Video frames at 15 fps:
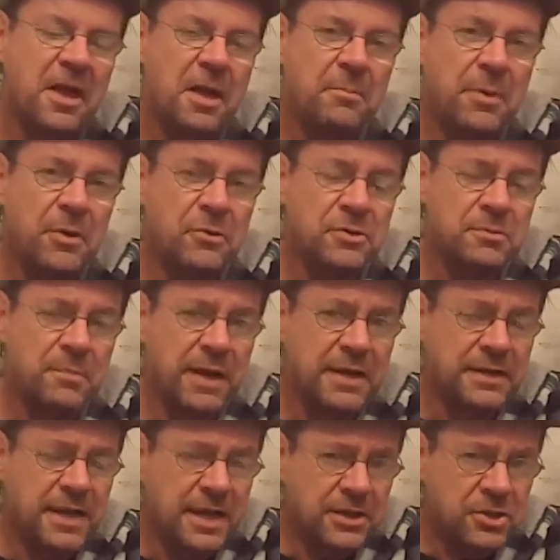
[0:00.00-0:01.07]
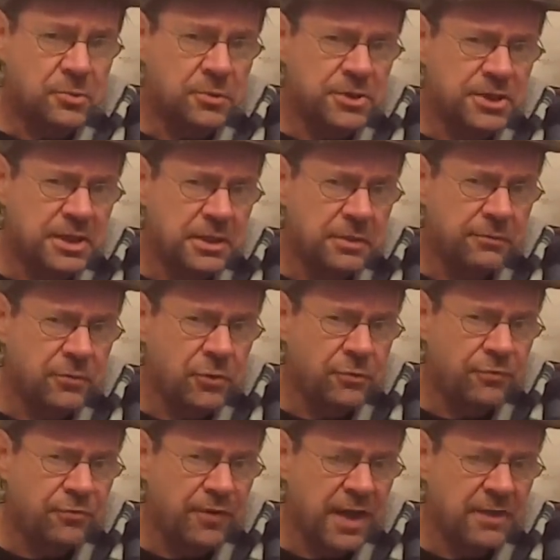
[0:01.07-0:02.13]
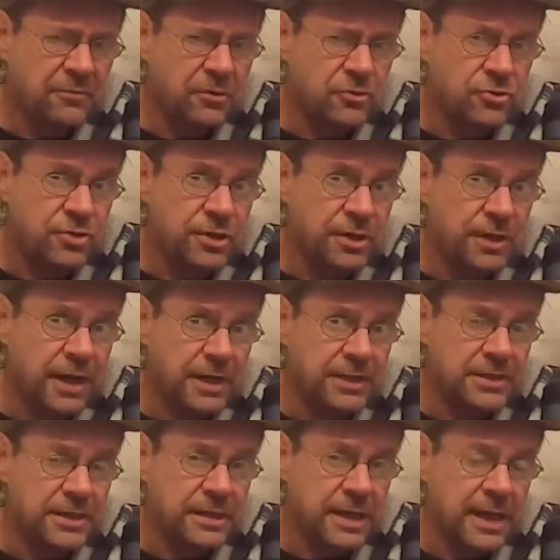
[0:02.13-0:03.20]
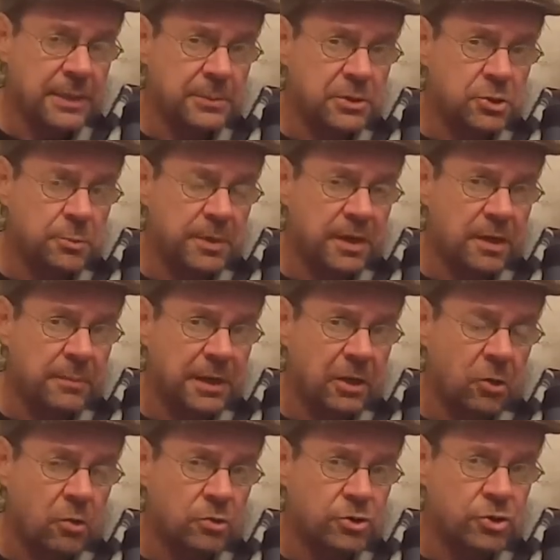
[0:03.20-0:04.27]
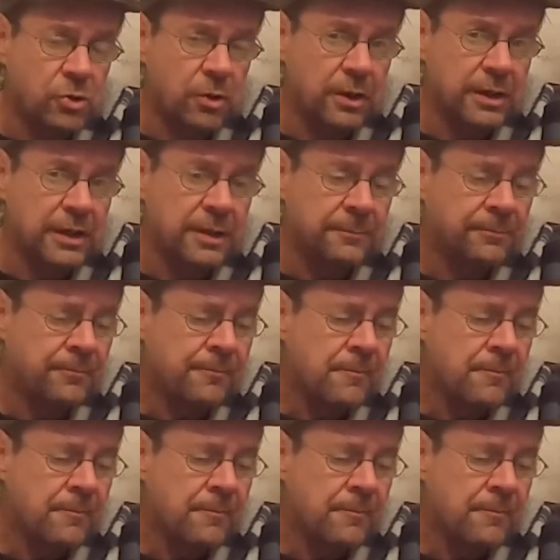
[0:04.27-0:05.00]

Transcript: about my next whisky review, five hundred ninety-nine, which will be coming along shortly,